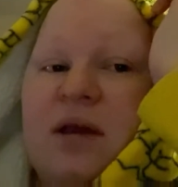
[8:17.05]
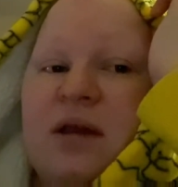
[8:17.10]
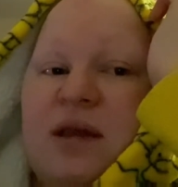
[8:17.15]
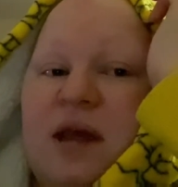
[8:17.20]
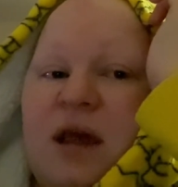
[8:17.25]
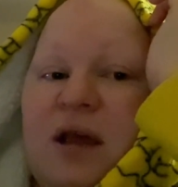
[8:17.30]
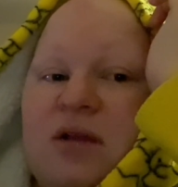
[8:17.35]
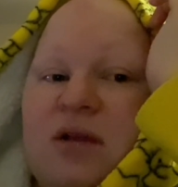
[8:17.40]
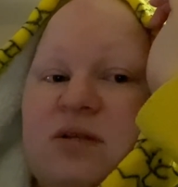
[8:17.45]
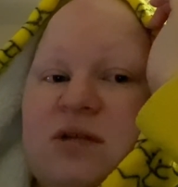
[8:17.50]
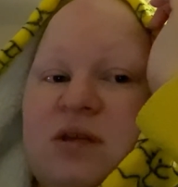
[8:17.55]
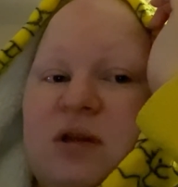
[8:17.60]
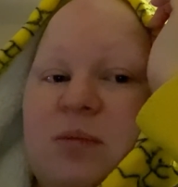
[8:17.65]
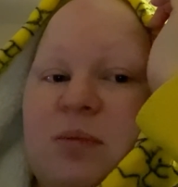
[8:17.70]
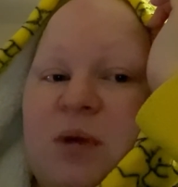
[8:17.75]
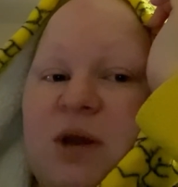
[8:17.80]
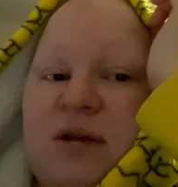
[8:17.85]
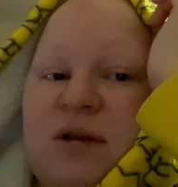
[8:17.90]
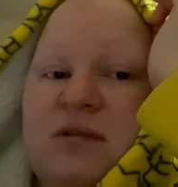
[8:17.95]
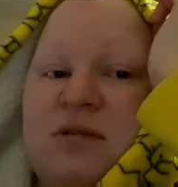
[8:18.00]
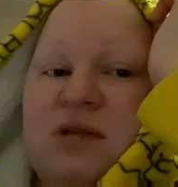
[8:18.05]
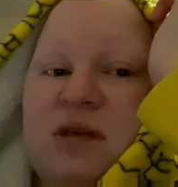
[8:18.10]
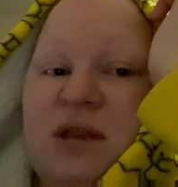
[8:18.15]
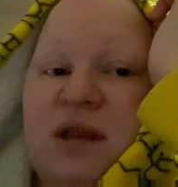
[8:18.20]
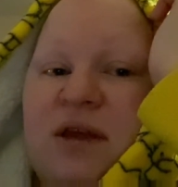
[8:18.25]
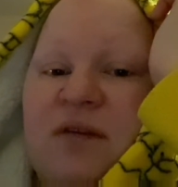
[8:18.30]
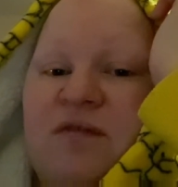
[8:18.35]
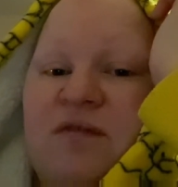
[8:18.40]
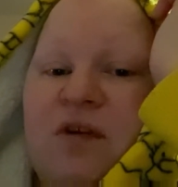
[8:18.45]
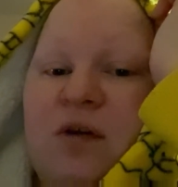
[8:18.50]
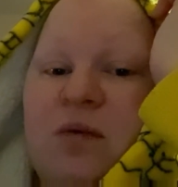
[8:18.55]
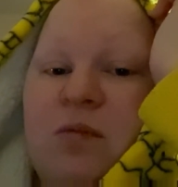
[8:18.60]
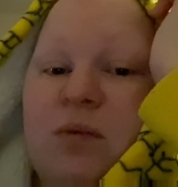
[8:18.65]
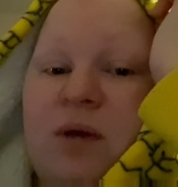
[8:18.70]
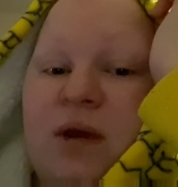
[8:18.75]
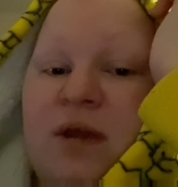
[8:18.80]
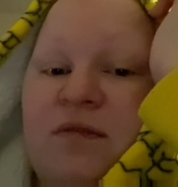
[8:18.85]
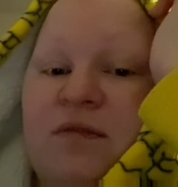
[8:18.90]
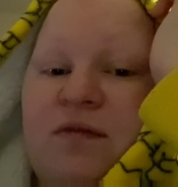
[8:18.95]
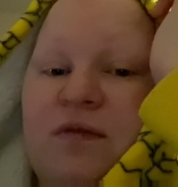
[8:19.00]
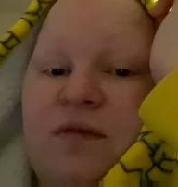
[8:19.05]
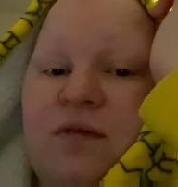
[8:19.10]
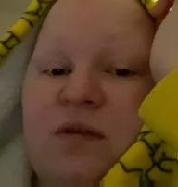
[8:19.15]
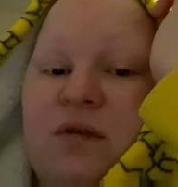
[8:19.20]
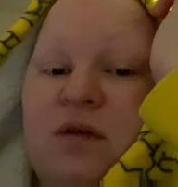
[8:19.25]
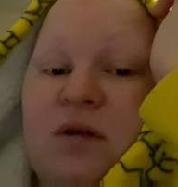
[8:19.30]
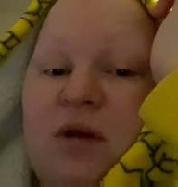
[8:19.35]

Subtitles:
Kelsey went to live with